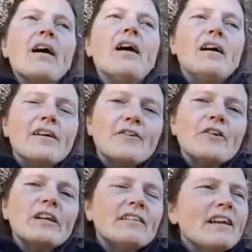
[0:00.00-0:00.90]
Are there
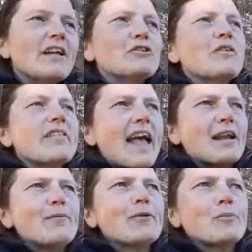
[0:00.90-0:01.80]
any dangerous
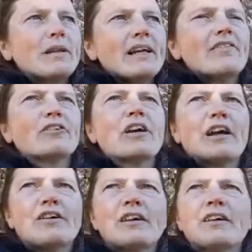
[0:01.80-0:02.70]
animals or plants in our
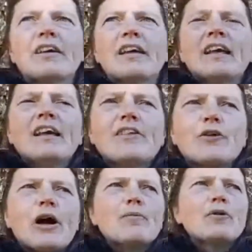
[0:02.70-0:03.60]
area?
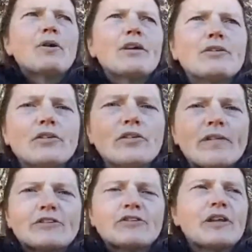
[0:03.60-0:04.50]
So I'm going to
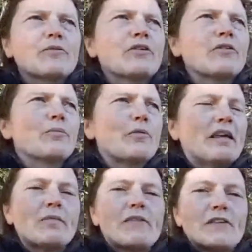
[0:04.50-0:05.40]
venture that we're speaking
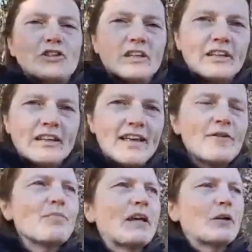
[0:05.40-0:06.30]
about the GTA.
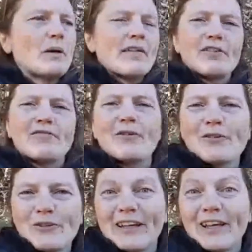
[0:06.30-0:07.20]
I know we have some folks
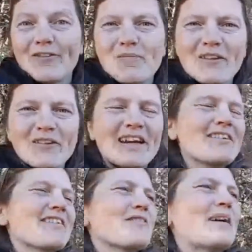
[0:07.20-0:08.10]
joining us from other
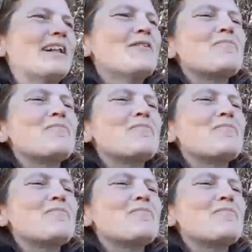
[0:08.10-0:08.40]
areas as well.